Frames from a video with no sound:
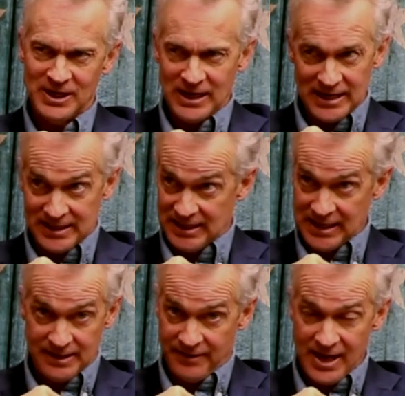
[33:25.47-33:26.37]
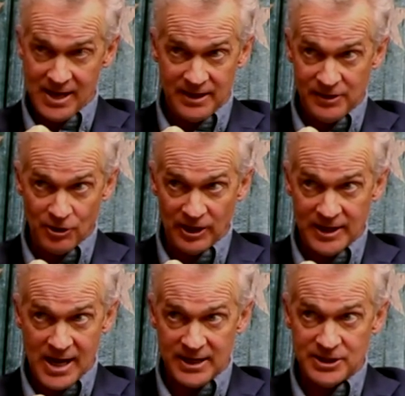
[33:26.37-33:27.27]
and and then in the early
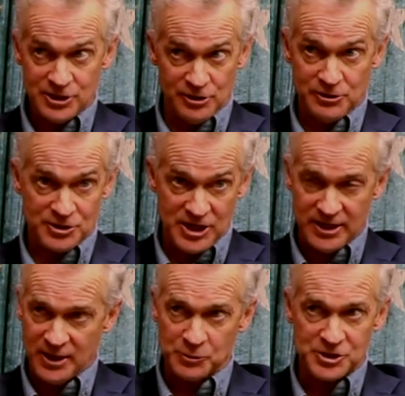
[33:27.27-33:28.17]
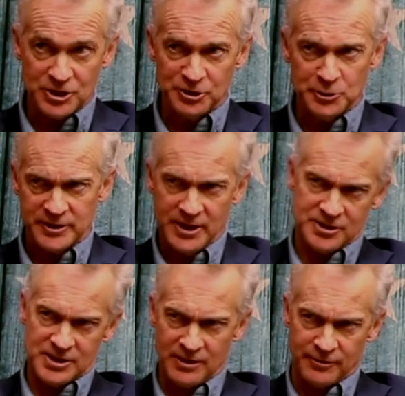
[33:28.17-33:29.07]
'90s, you know, CNN was still doing that,
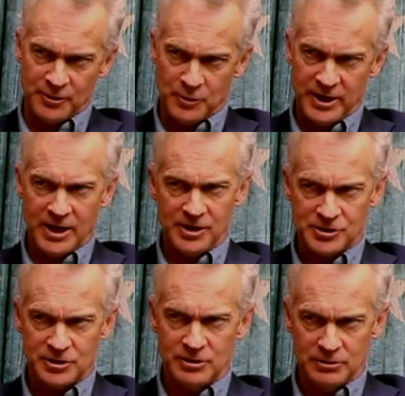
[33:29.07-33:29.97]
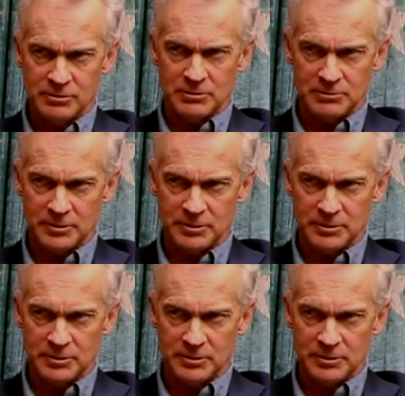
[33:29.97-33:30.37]
stand in front of the White House, and you do,